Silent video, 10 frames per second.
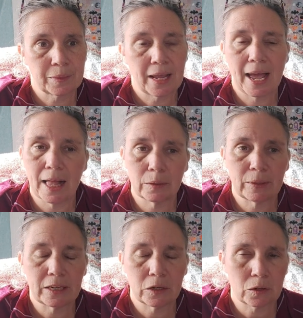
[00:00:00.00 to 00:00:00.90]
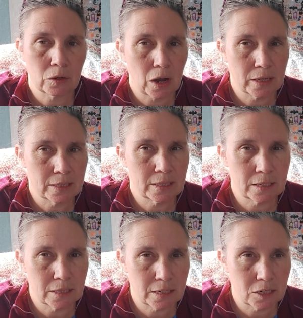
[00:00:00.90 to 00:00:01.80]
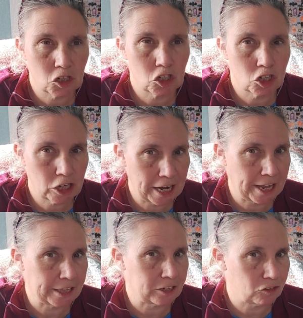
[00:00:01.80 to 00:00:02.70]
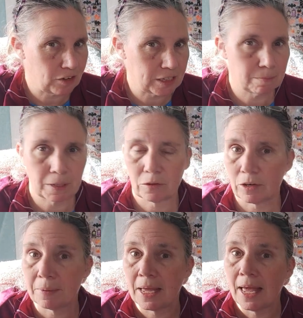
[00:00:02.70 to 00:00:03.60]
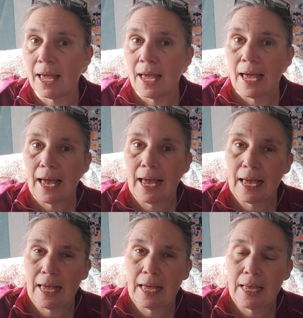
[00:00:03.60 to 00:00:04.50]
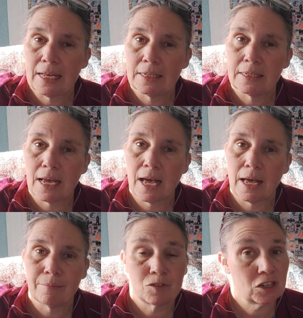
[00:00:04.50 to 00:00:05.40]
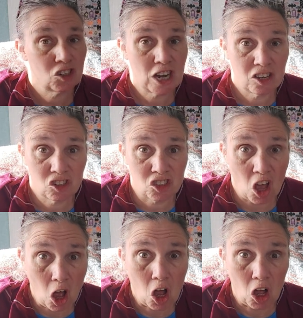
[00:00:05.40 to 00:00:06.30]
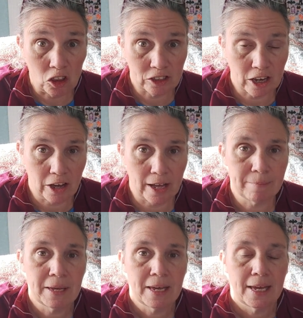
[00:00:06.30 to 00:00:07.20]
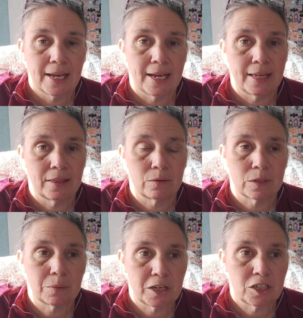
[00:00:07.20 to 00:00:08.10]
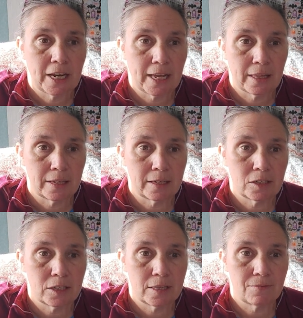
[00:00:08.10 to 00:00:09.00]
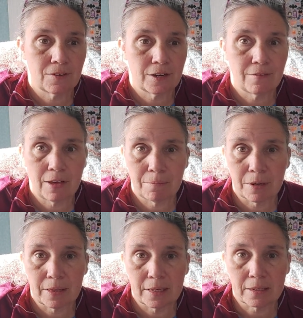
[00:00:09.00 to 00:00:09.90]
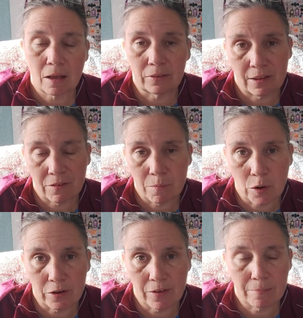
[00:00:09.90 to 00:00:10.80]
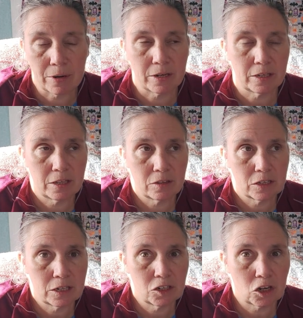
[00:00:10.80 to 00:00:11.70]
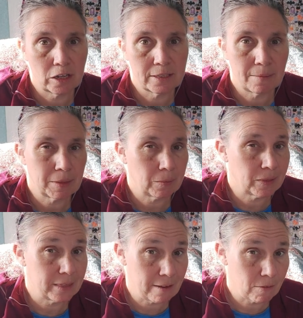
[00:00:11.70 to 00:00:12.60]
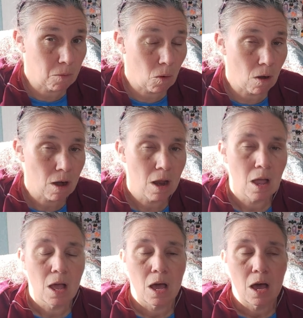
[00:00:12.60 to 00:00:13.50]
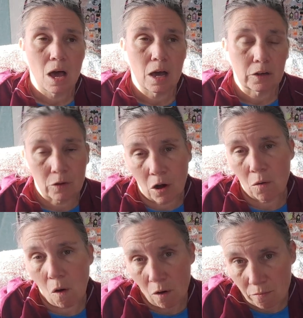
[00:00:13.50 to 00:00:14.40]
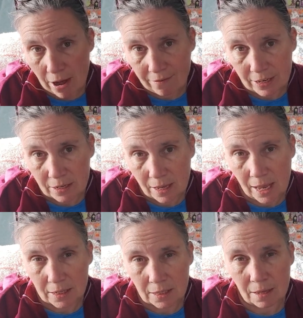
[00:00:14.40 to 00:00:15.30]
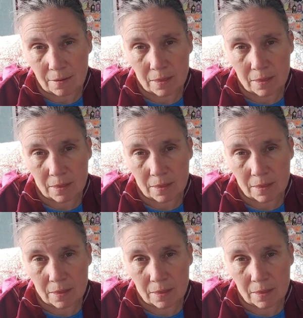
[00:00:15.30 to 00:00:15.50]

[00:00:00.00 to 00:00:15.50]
Halloween Cross Stitch Challenge Facebook group. And she has challenges all the time. And there was one challenge for November that's called Nevermore November, and you either stitch on something with Nevermore, a crow, or a raven as the